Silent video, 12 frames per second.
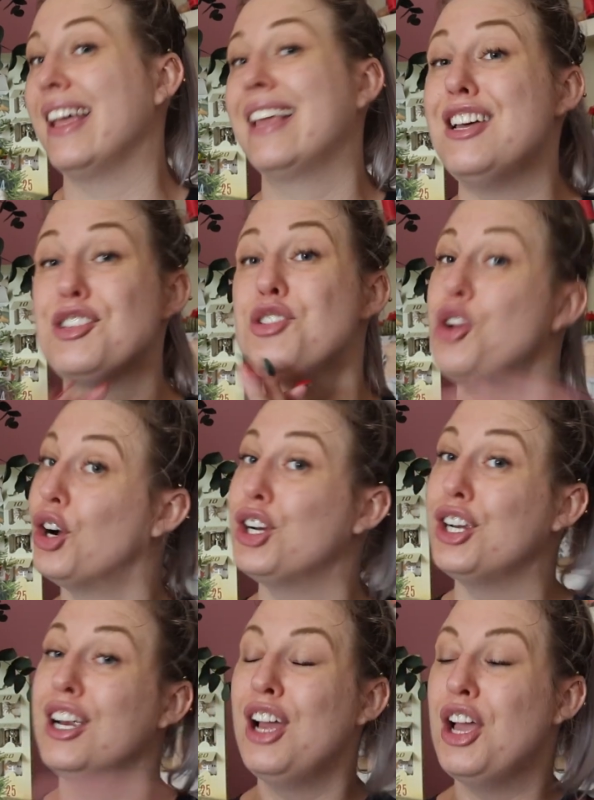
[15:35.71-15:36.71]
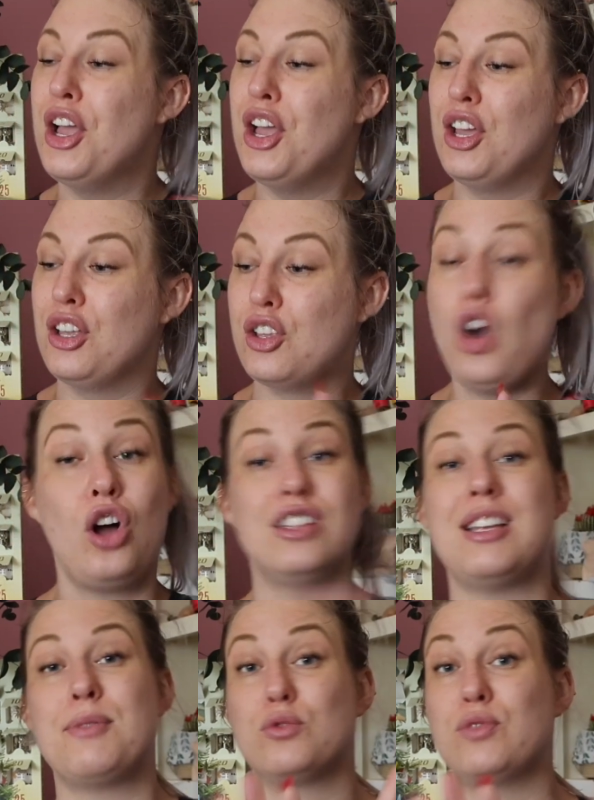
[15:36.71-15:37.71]
Like there's no
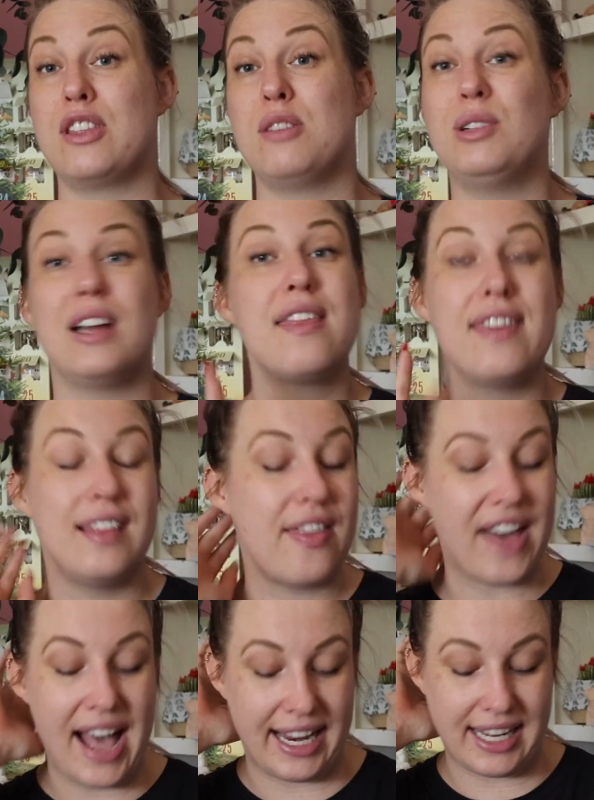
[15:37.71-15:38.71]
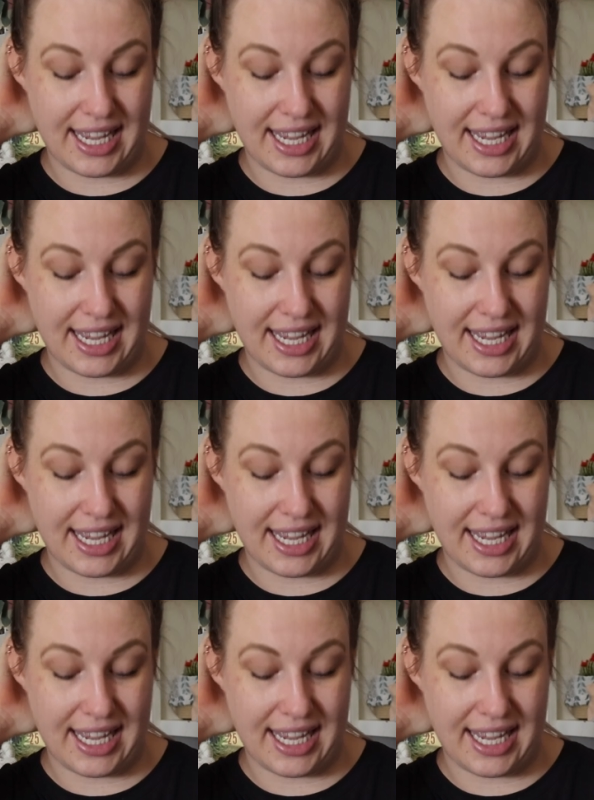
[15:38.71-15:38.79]
concept or rhythm or anything like that.